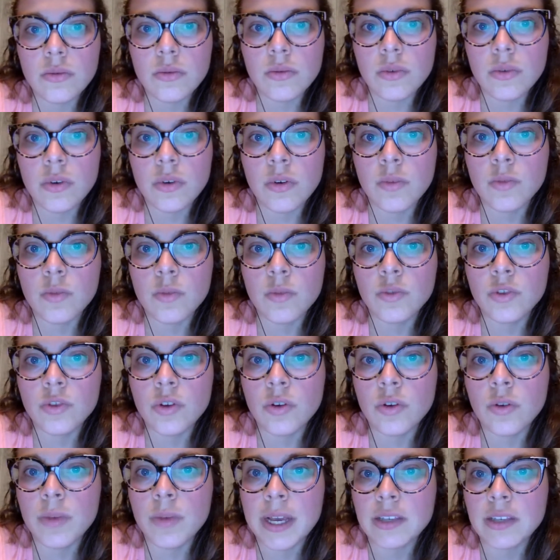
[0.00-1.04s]
en
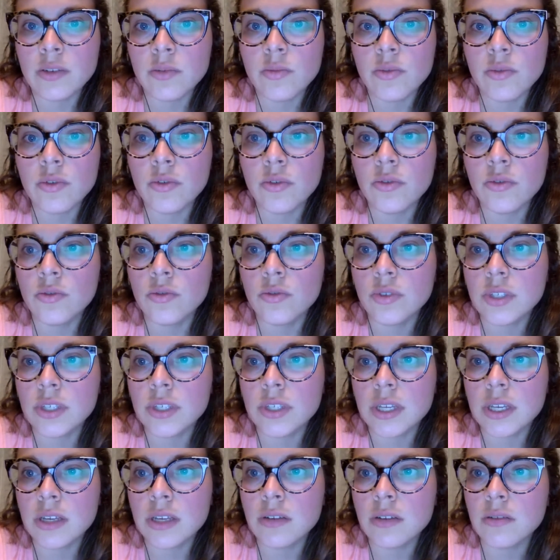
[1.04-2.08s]
montrant, par exemple, nos
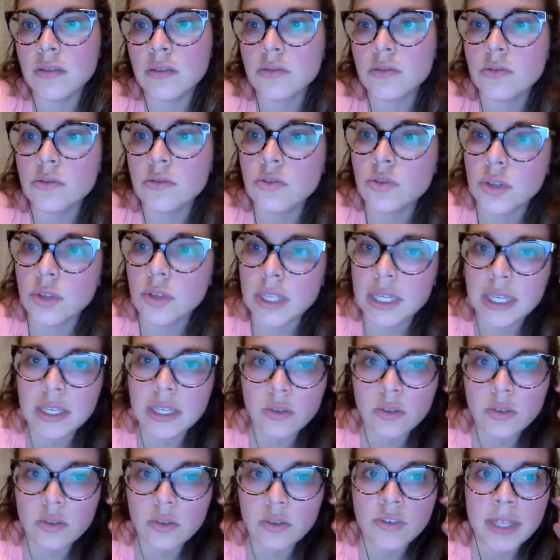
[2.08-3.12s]
seins sur des
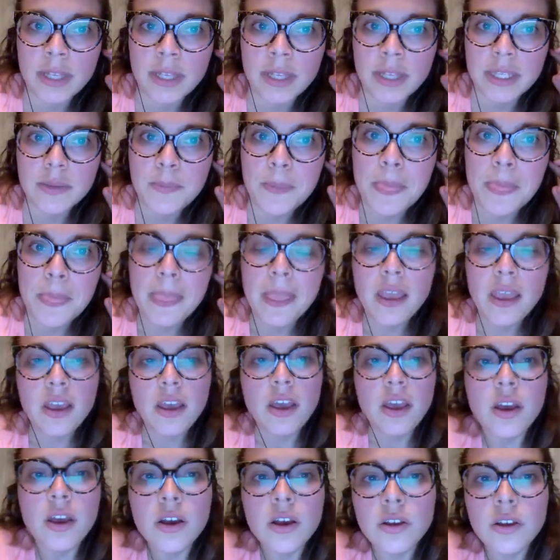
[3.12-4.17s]
questions féministes?
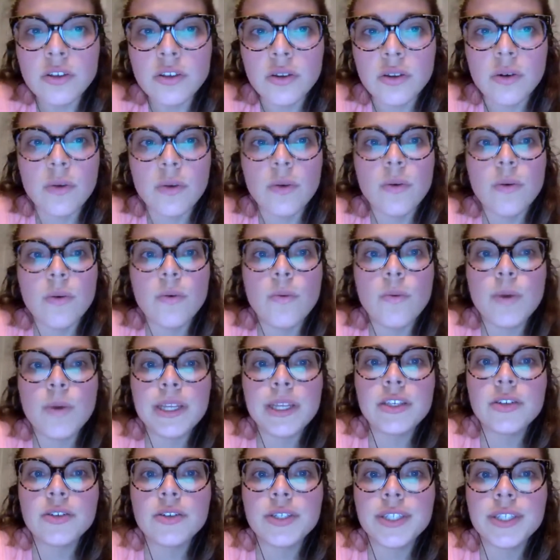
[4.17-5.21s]
So,
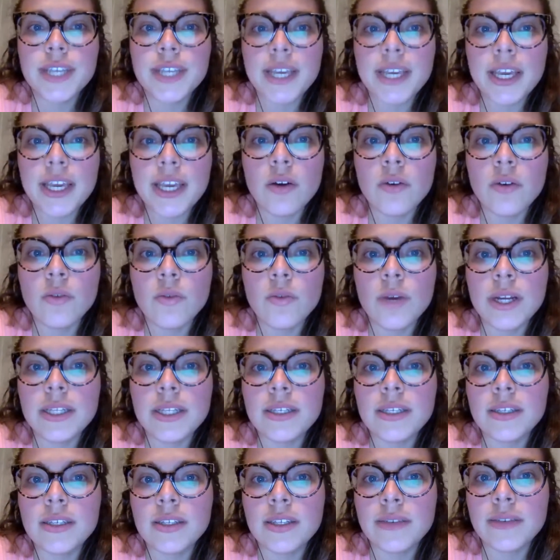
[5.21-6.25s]
what is your take on
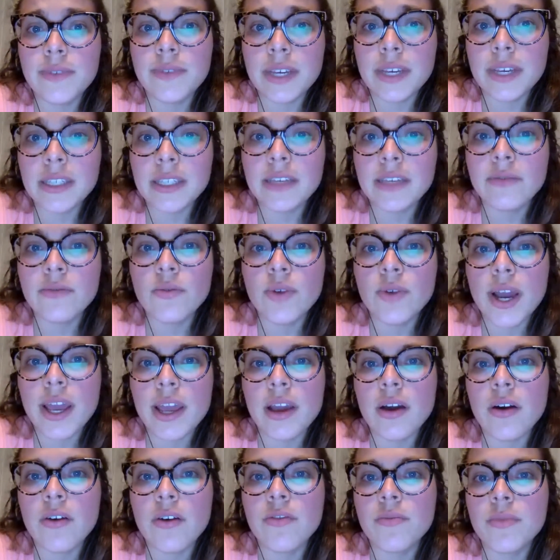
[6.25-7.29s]
what is an effective
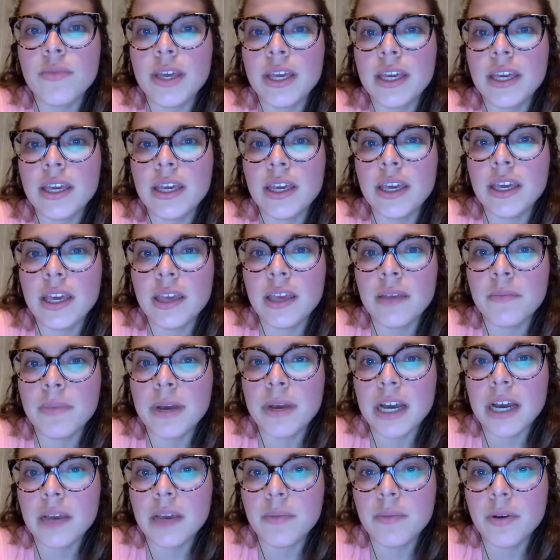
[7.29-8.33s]
way of making
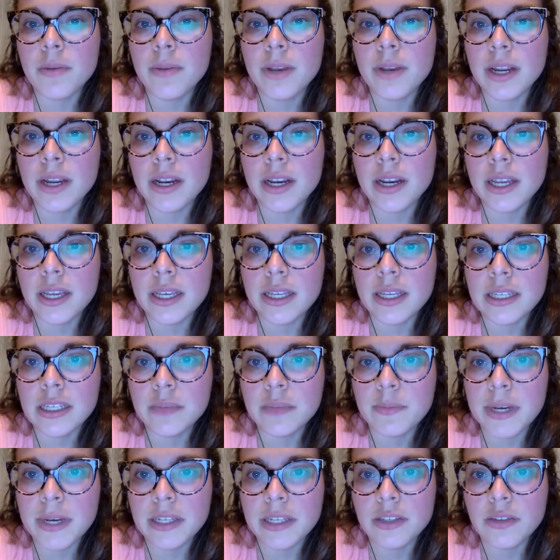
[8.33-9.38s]
impact publicly
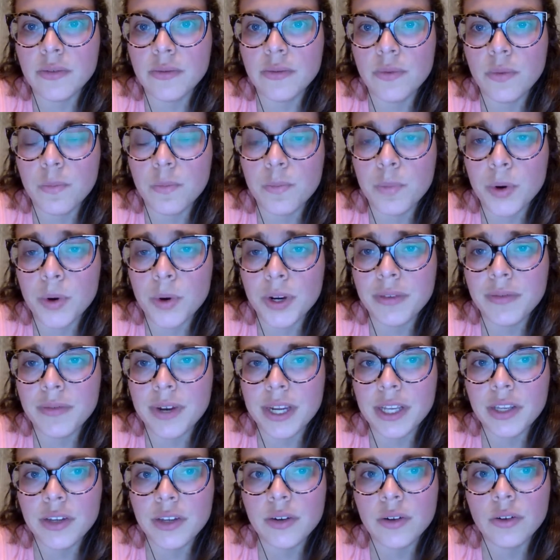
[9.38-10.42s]
despite the
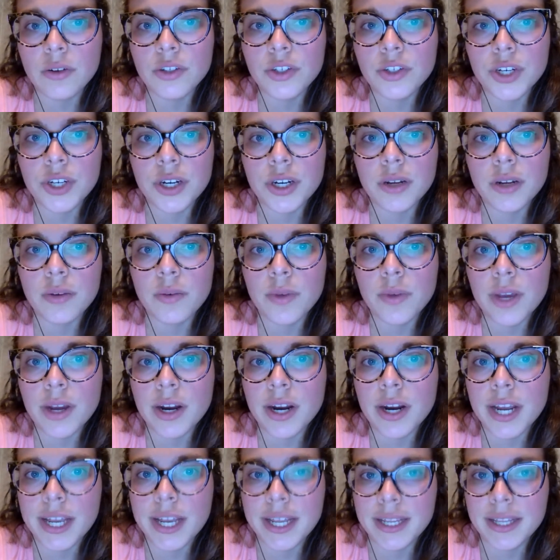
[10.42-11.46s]
pornified culture we
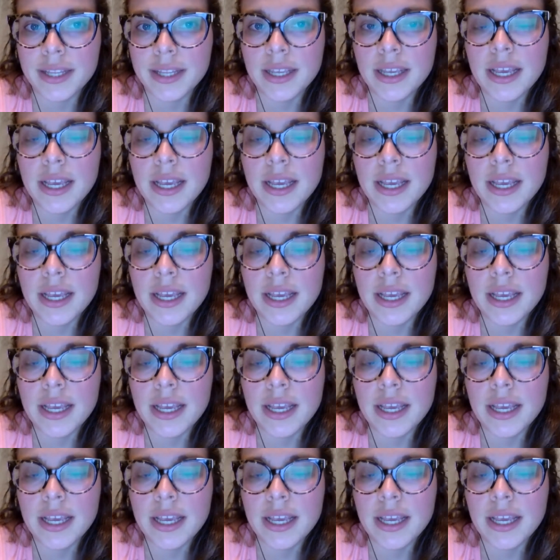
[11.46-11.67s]
are in?